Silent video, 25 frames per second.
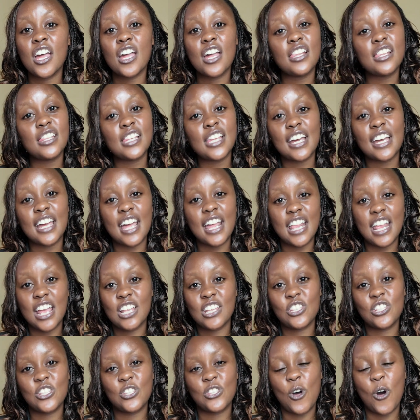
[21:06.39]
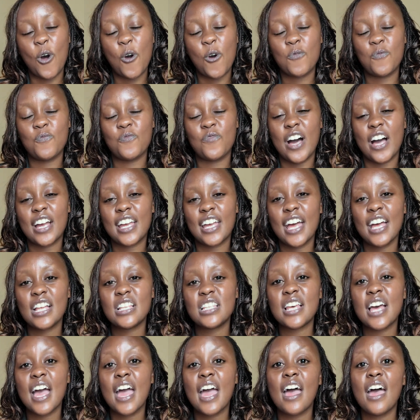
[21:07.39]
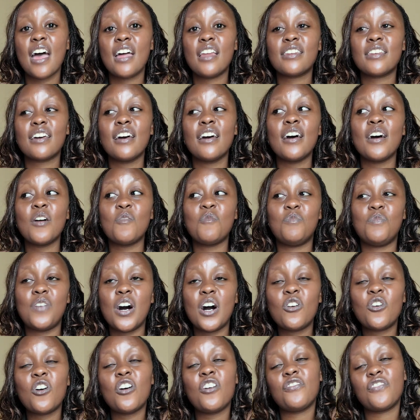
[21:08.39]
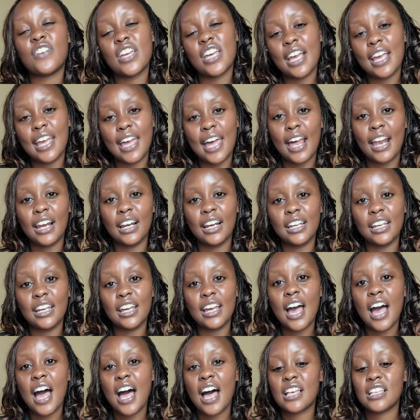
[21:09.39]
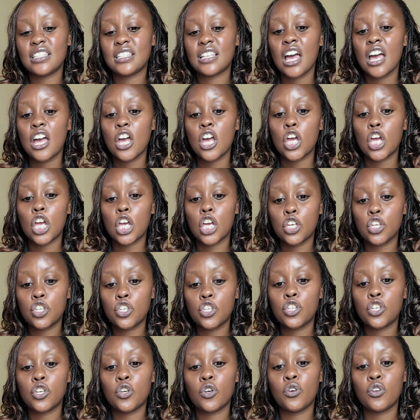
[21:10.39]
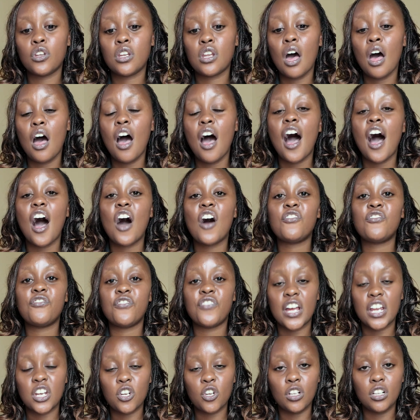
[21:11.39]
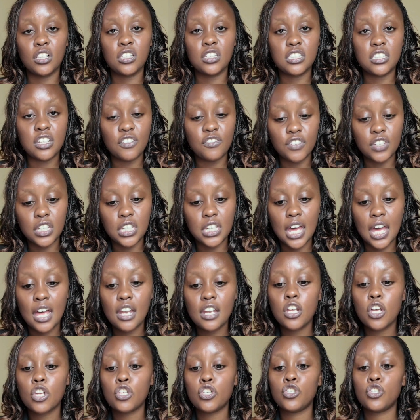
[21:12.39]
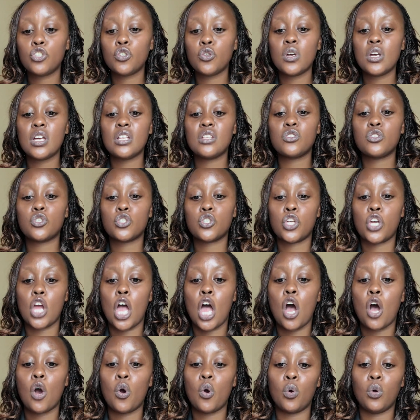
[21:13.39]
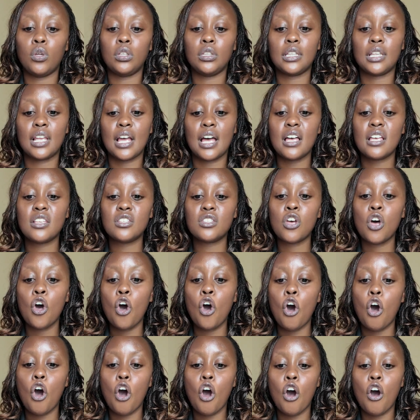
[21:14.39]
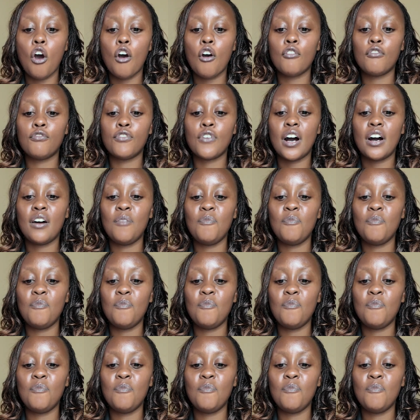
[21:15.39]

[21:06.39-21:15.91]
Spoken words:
in the Kenyan stock market, and Bank of Kigali has issued a final dividend to its shareholders of